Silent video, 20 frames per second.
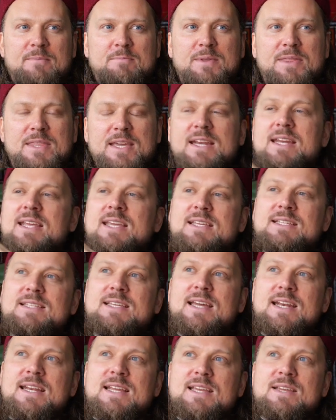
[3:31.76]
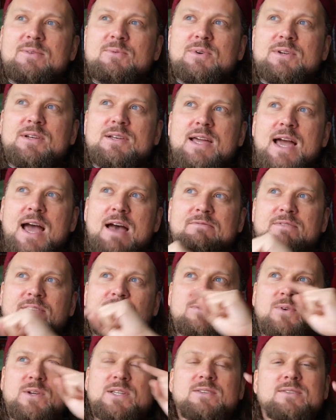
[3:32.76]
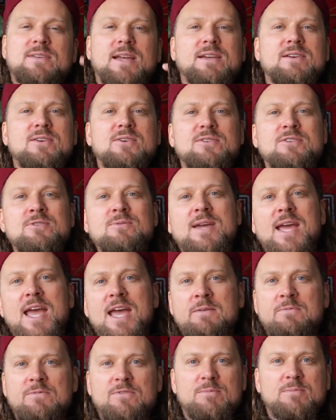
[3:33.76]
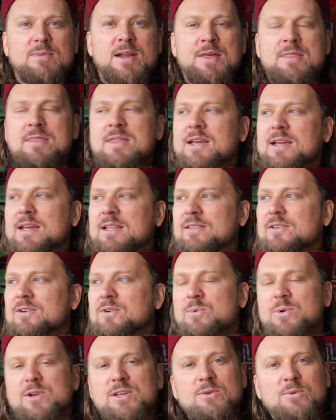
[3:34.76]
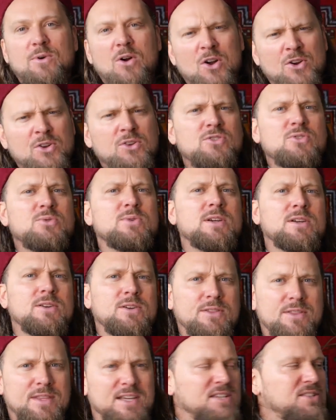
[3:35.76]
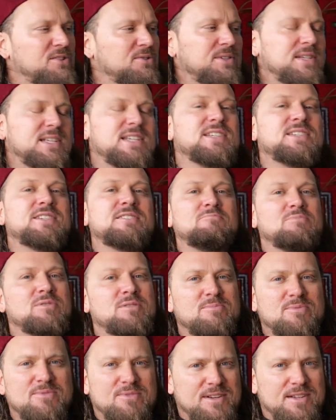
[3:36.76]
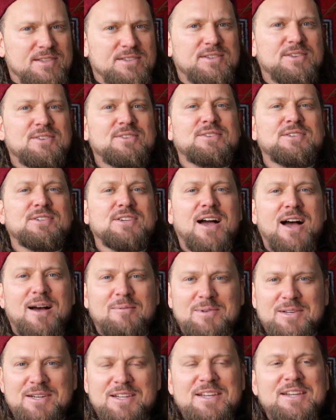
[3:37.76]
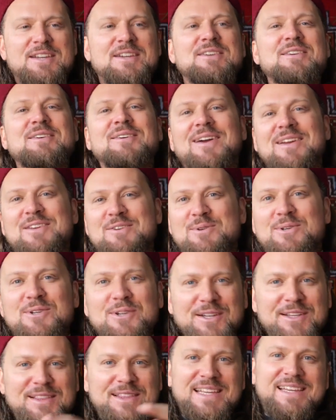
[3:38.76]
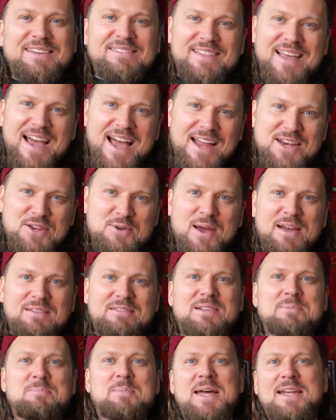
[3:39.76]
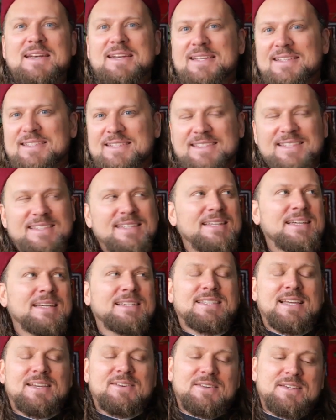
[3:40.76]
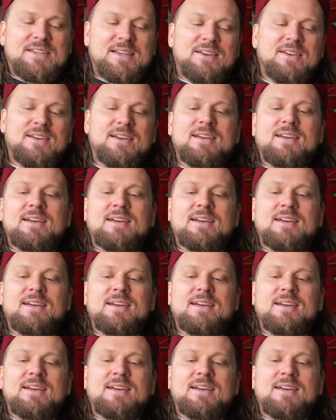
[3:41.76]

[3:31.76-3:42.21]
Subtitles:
But then he said he would have this voice. It's like, no, you came from nothing, and look where you are, and you're doing good things. You're teaching people, and it's a good job, and you shouldn't leave that, and you have dependents, and et cetera, et cetera.